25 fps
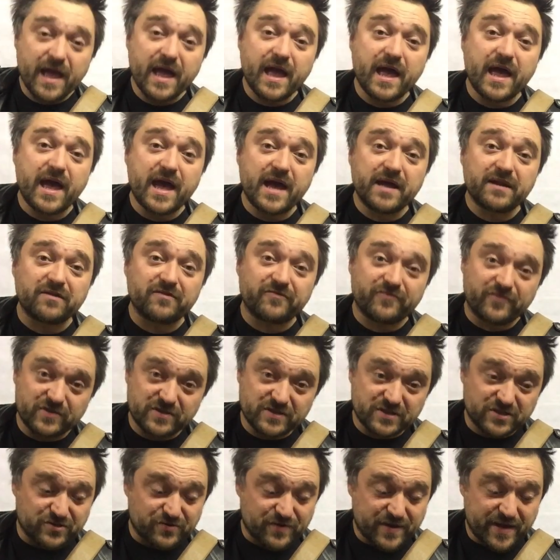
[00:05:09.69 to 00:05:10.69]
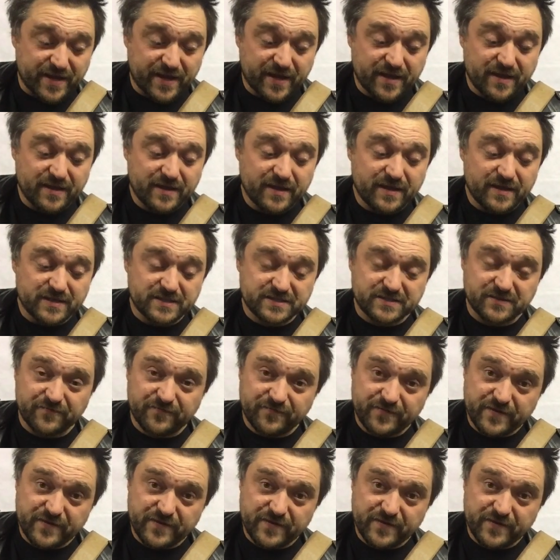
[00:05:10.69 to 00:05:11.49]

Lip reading: and on first string it's